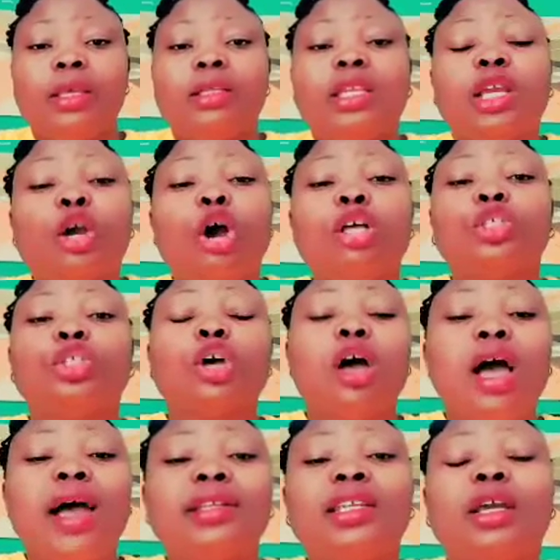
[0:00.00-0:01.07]
The
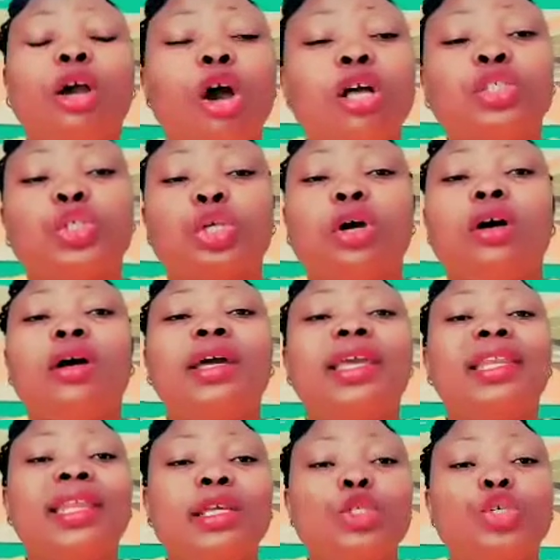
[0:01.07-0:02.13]
culture
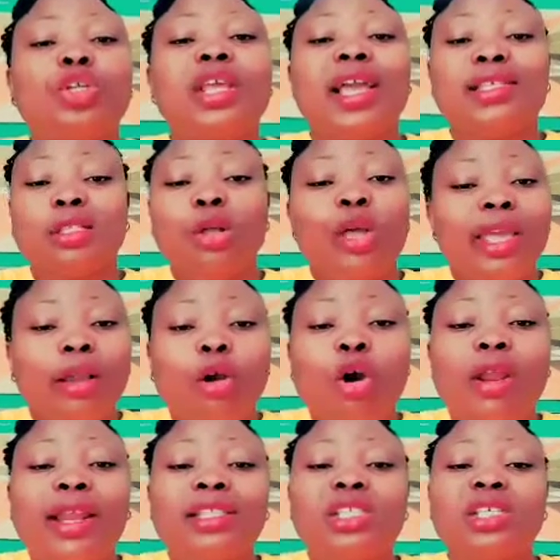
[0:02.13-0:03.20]
in Nigeria is not
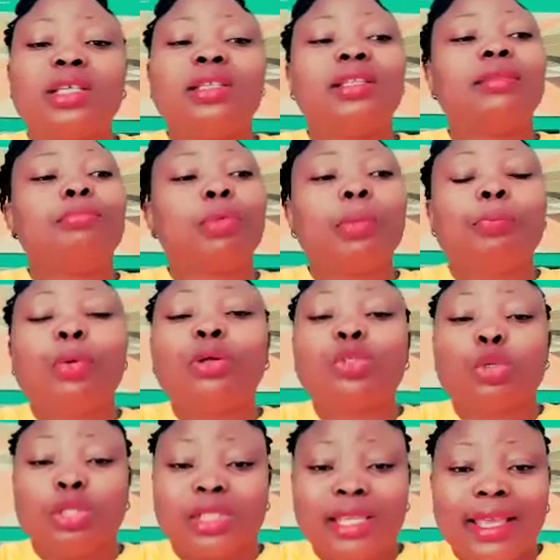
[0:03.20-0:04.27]
encouraging people
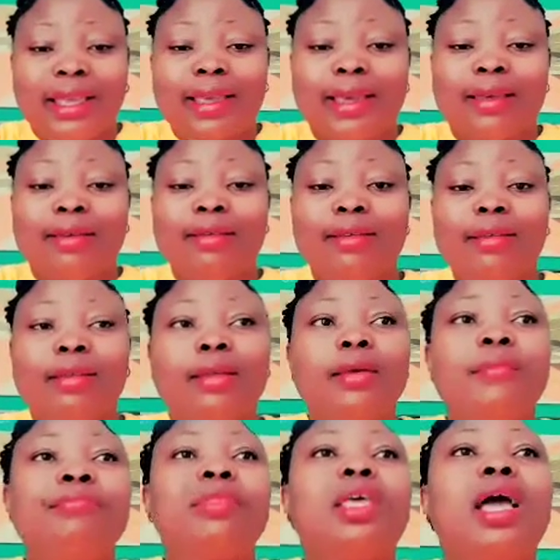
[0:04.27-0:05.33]
to think.
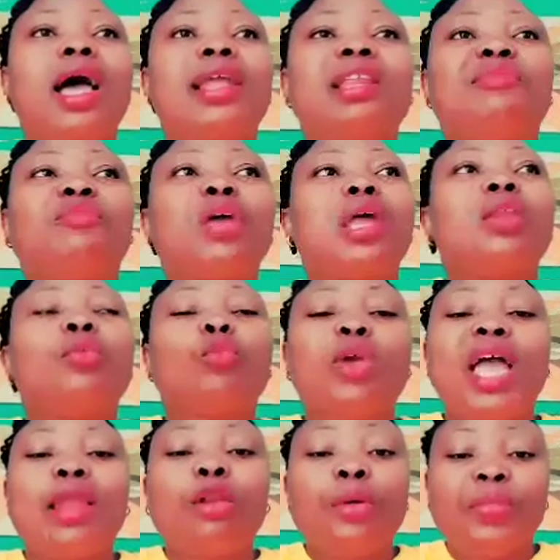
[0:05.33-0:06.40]
And if we
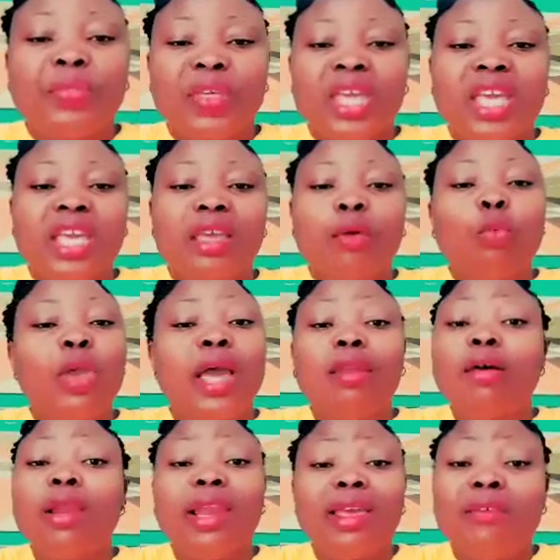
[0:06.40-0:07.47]
are not thinking, we are
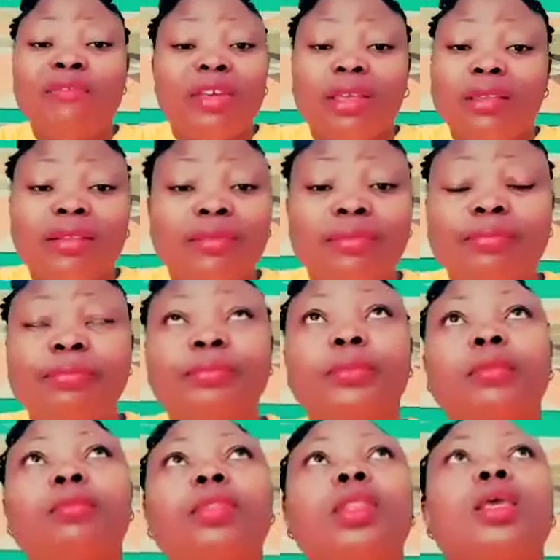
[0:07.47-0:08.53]
not living.
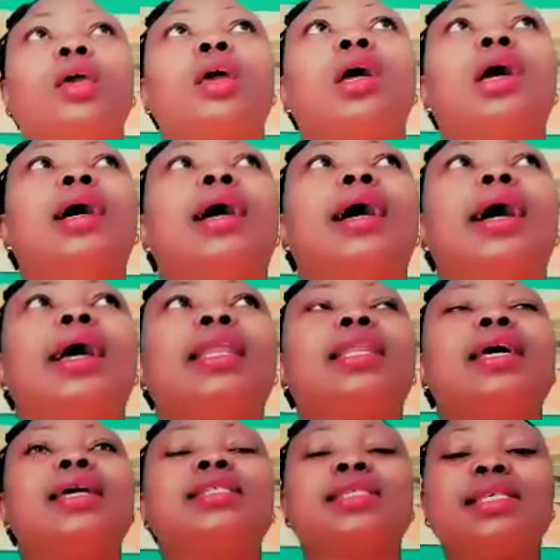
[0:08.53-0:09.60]
And
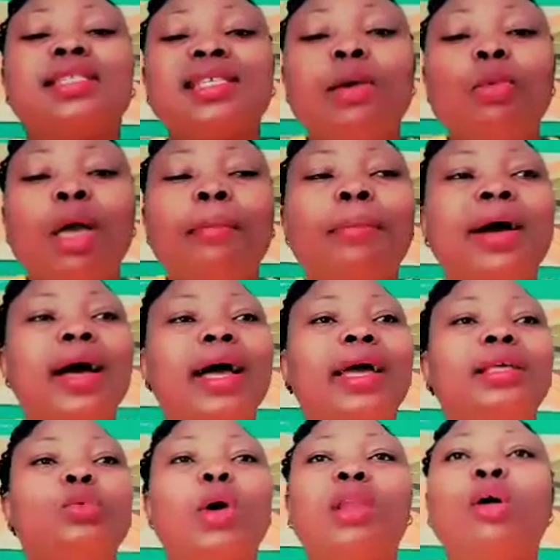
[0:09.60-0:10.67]
the system whereby
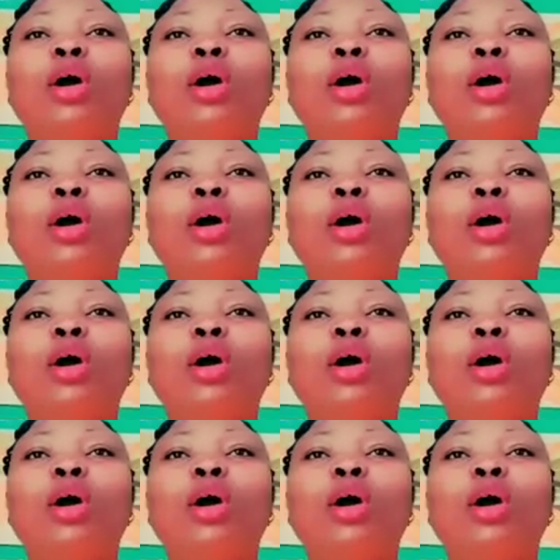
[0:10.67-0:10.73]
you are